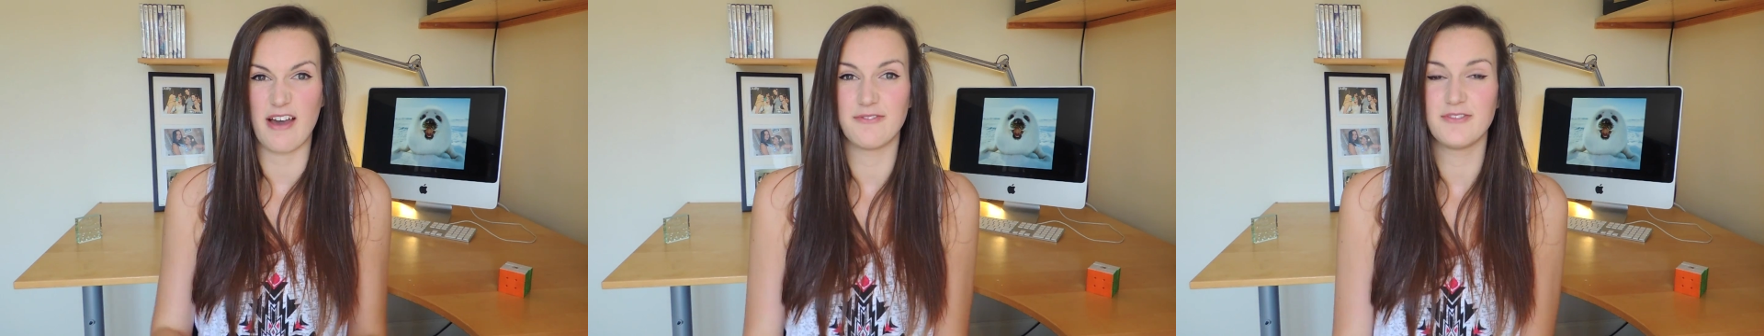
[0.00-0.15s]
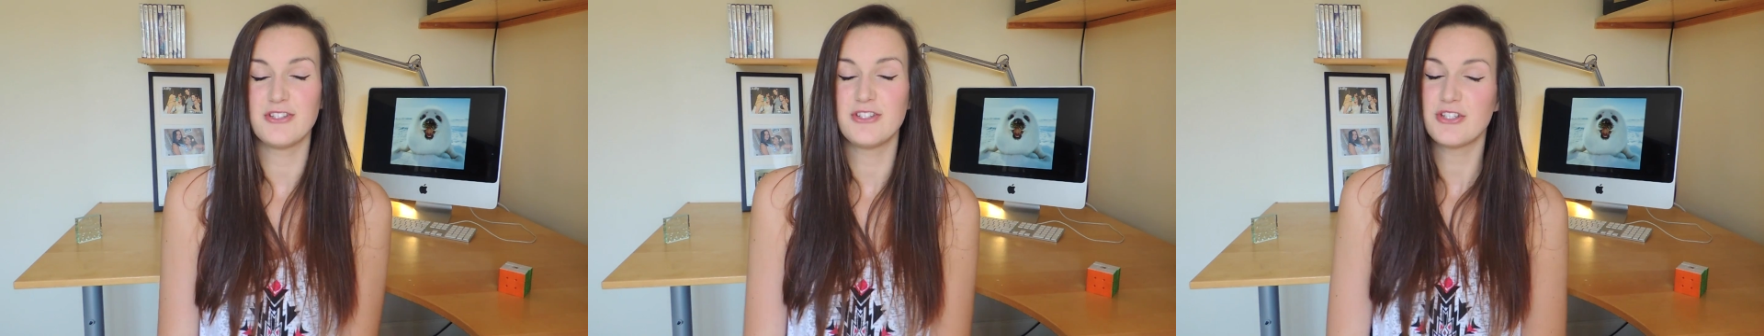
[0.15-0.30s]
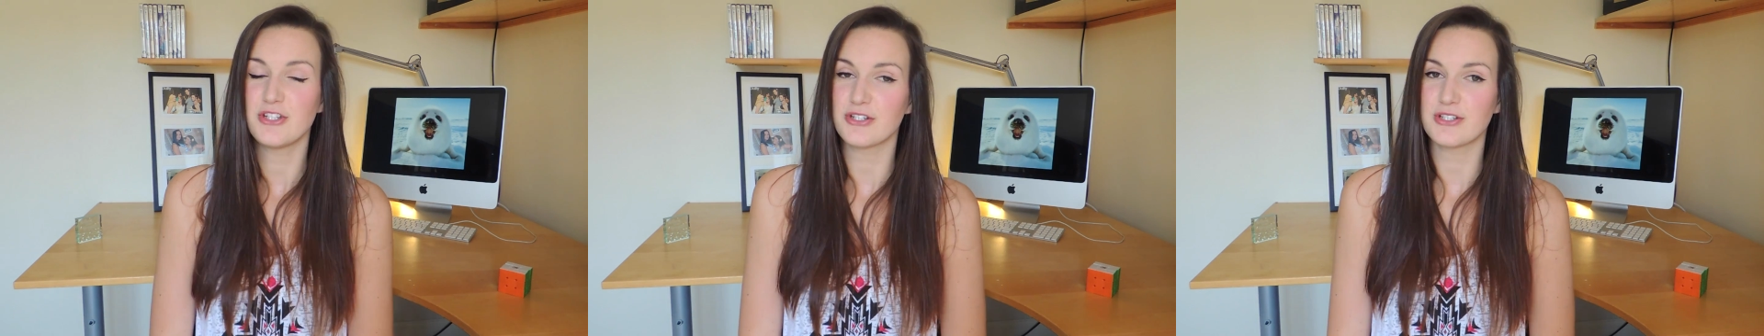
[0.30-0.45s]

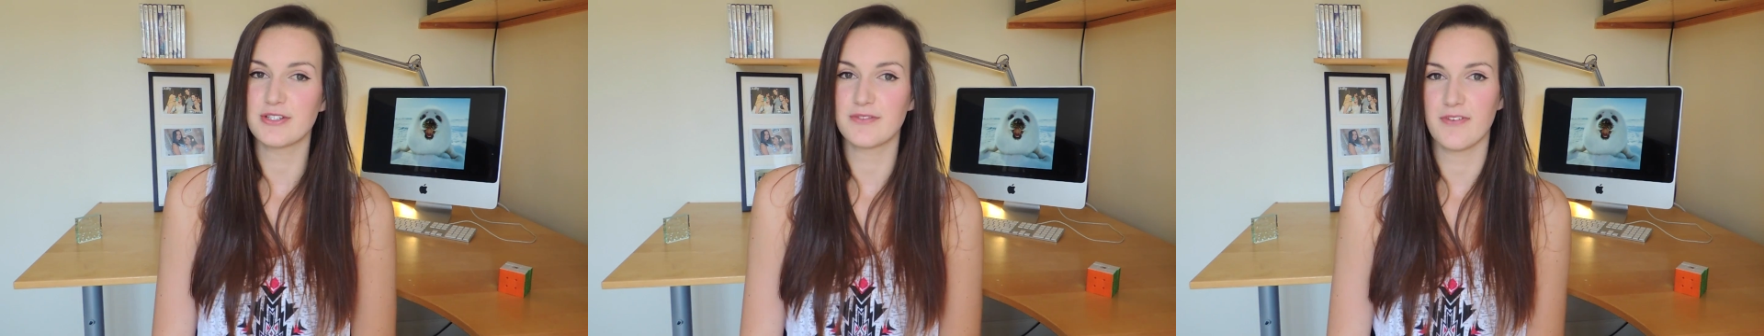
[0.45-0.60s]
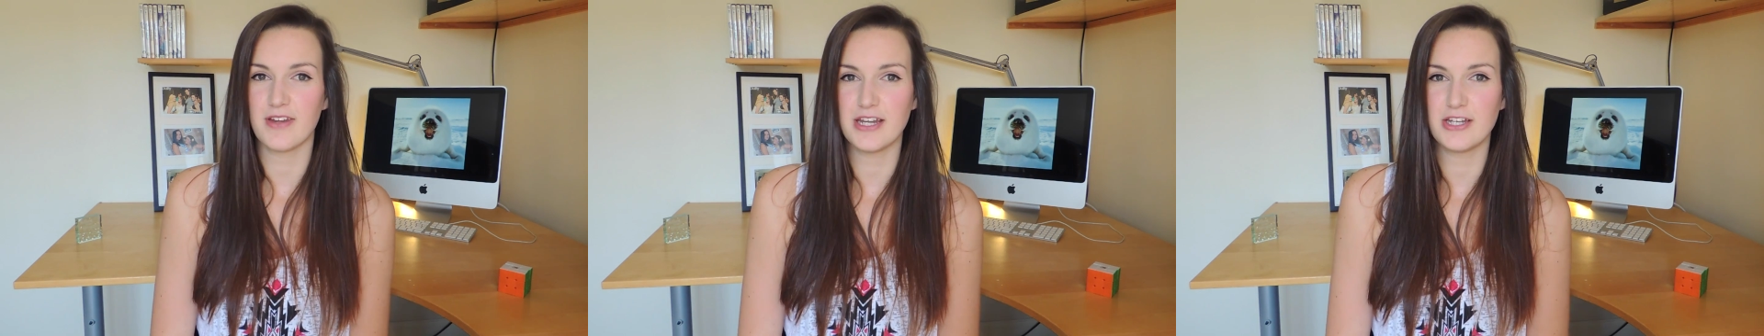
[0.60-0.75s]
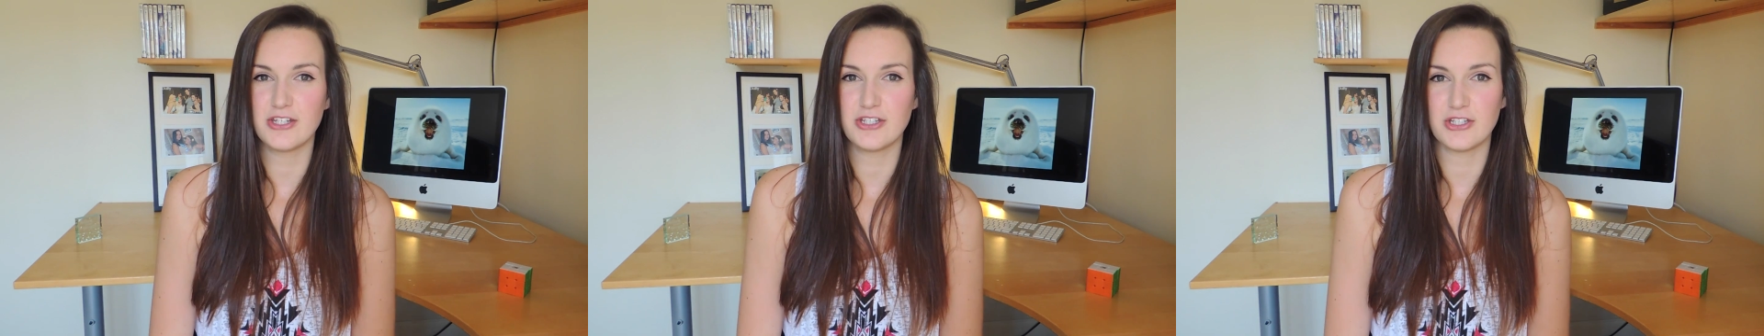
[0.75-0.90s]
I've just
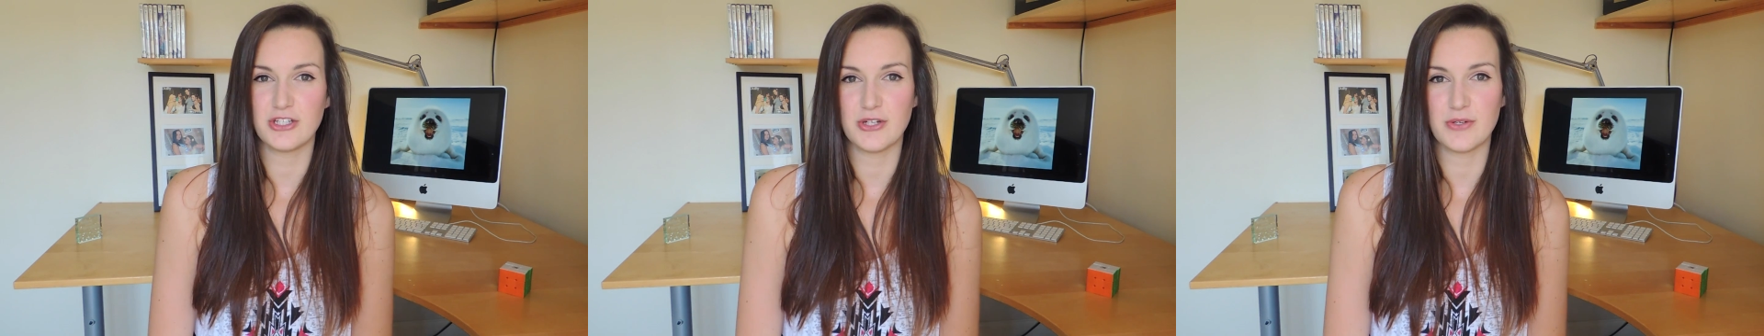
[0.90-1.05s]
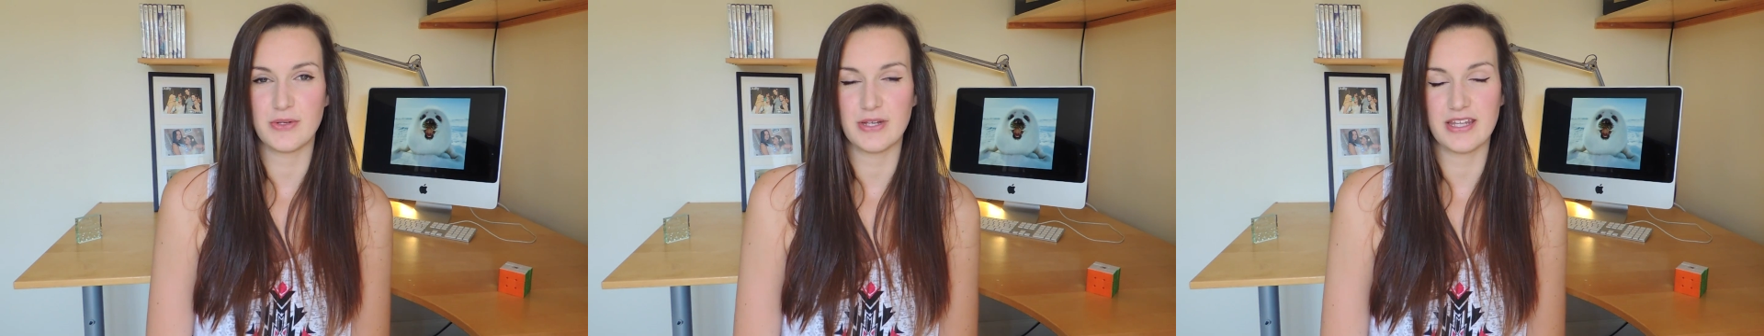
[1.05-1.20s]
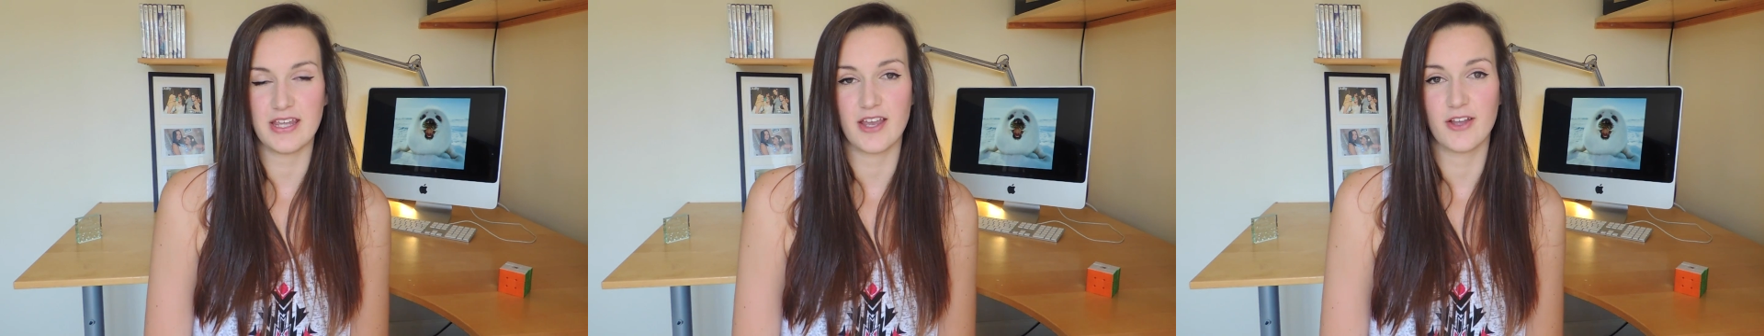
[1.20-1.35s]
finished
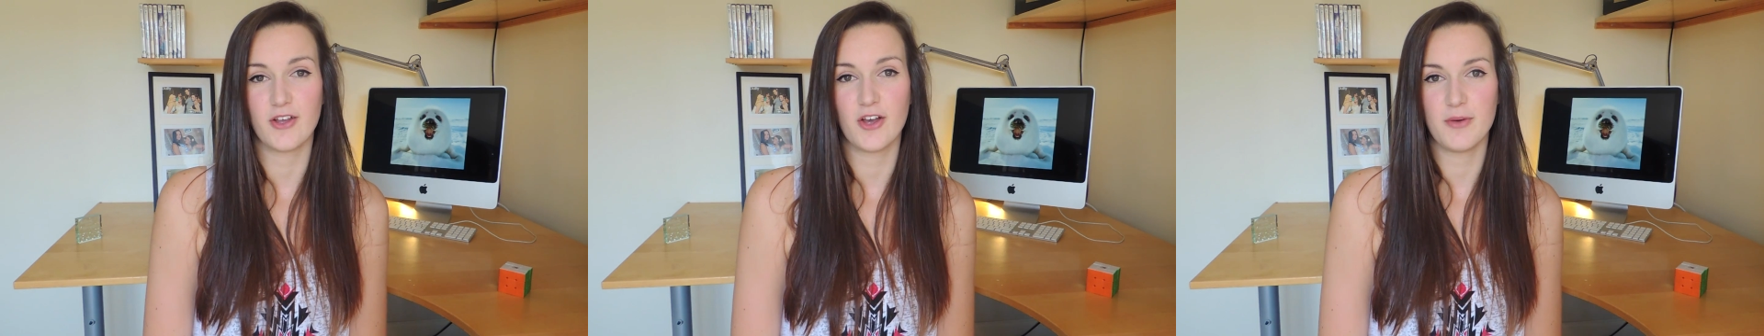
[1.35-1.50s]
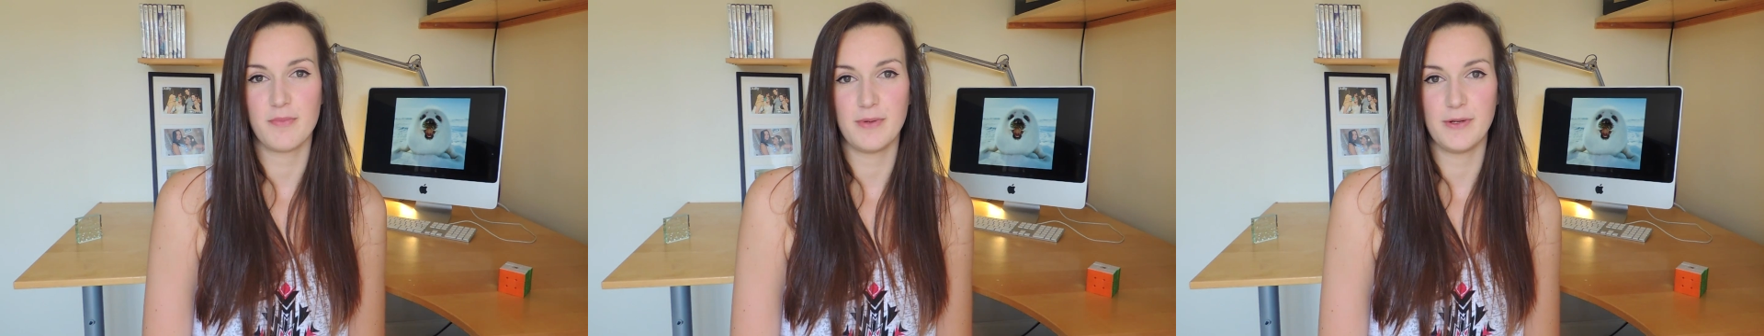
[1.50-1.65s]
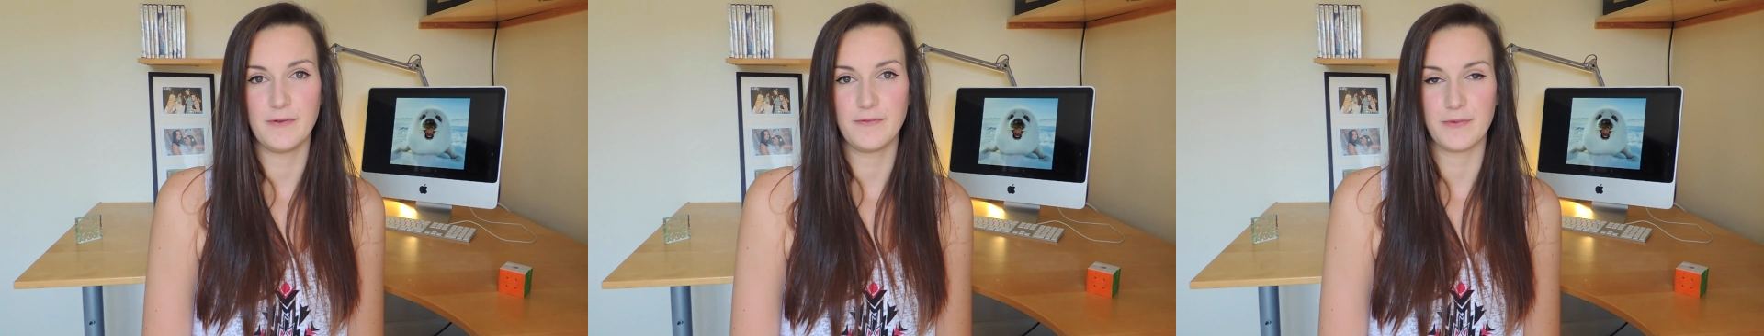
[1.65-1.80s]
uni a
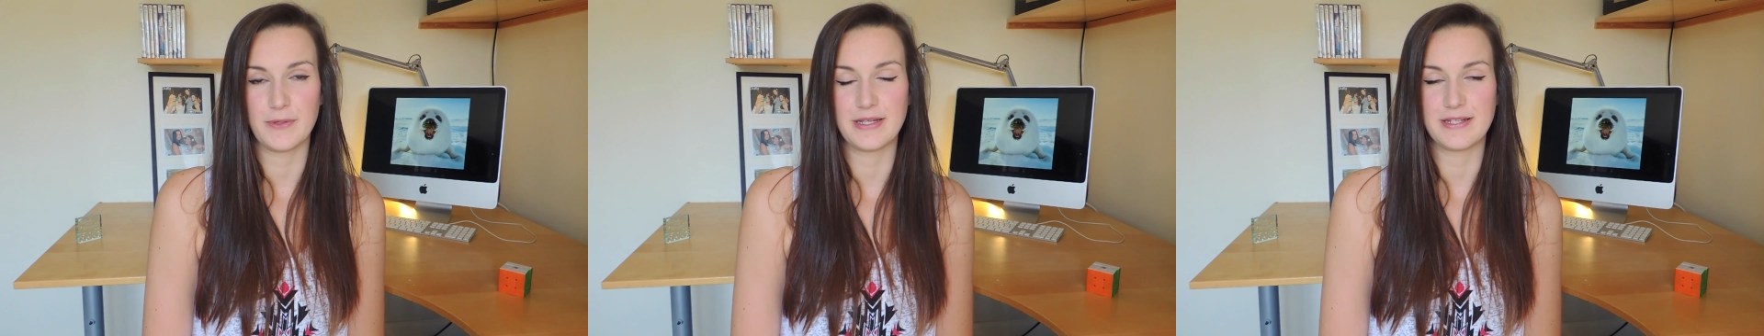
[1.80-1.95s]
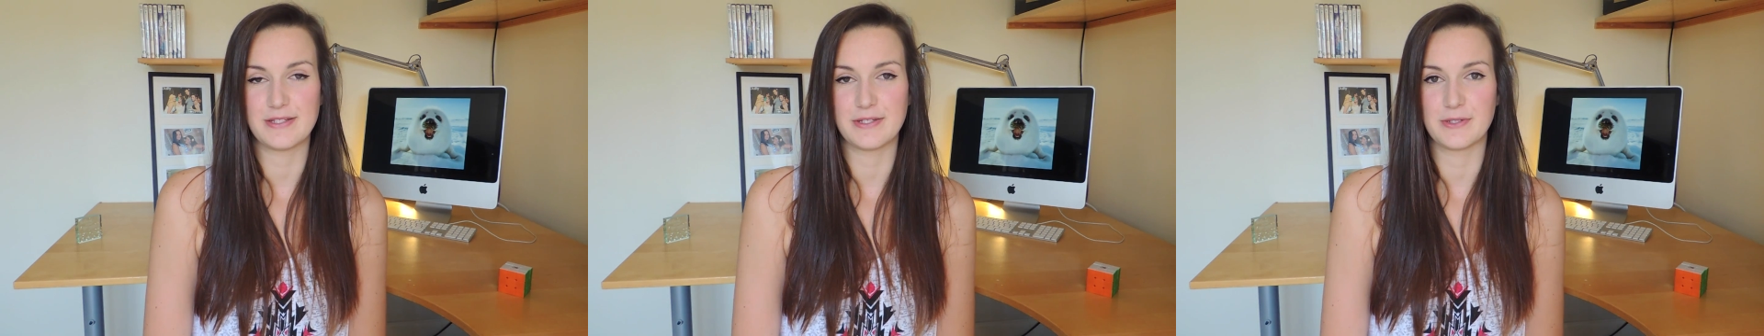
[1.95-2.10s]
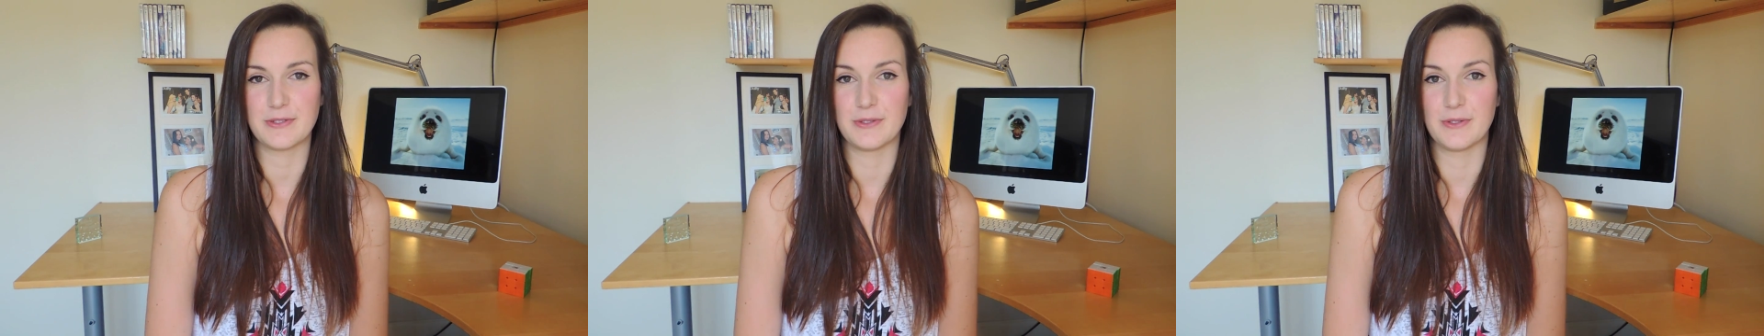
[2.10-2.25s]
couple of
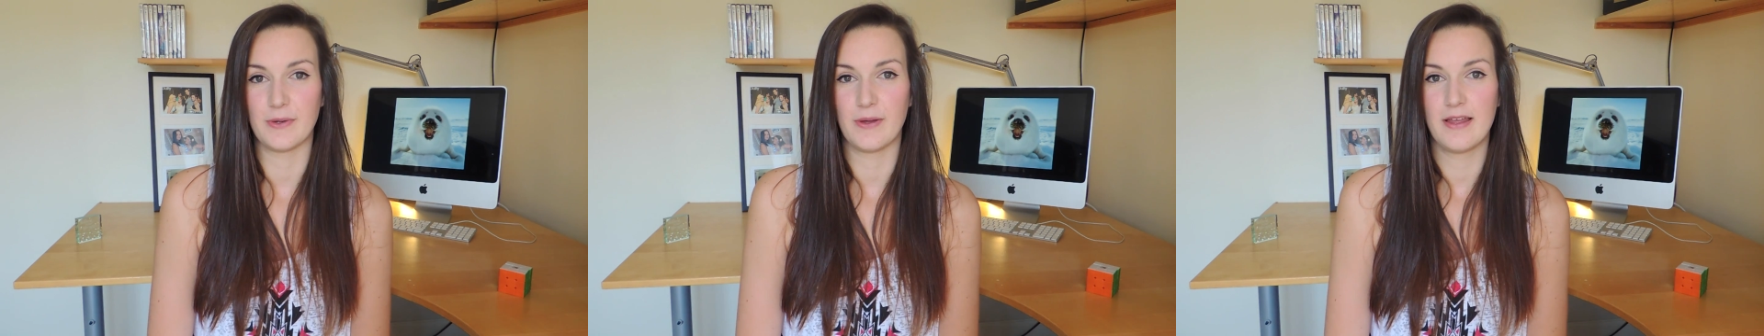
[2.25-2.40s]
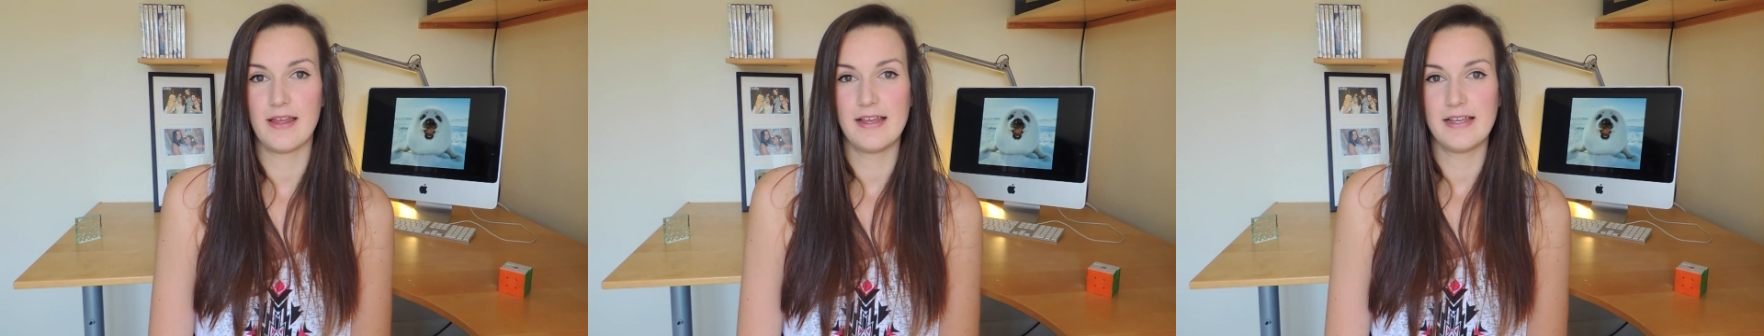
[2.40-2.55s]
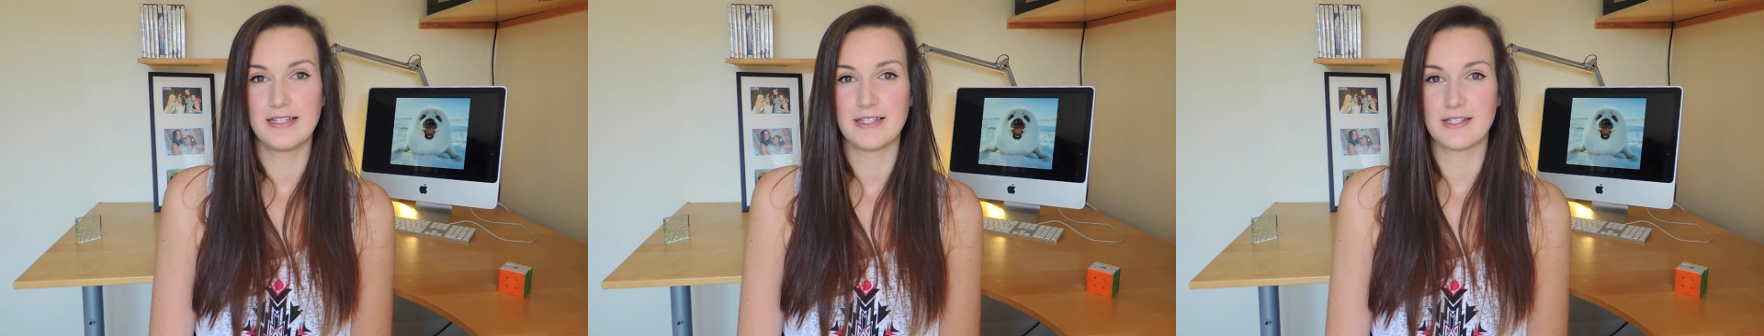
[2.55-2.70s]
weeks ago,